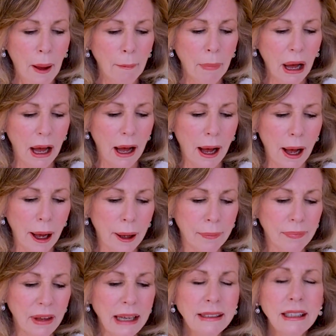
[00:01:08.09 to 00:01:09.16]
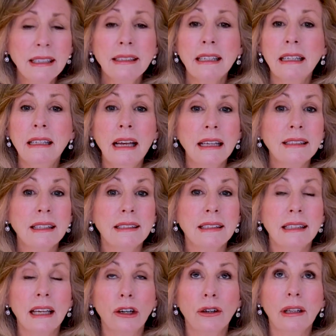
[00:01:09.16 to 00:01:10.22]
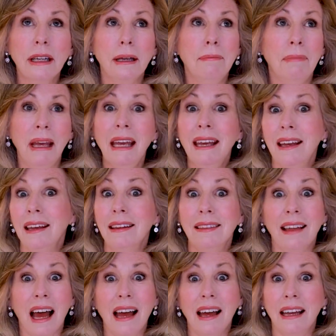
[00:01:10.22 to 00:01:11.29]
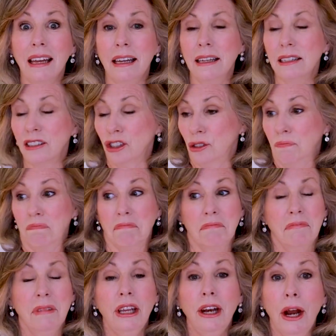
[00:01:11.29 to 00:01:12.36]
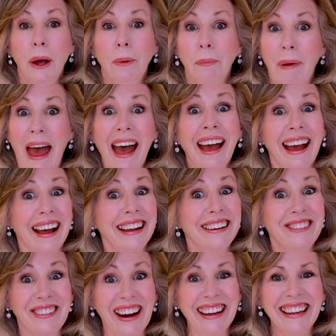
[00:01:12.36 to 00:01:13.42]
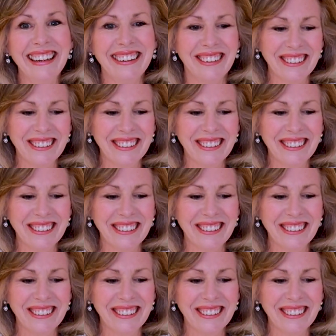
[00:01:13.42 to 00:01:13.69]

But um, it doesn't necessarily mean that it's, you know, bad, right?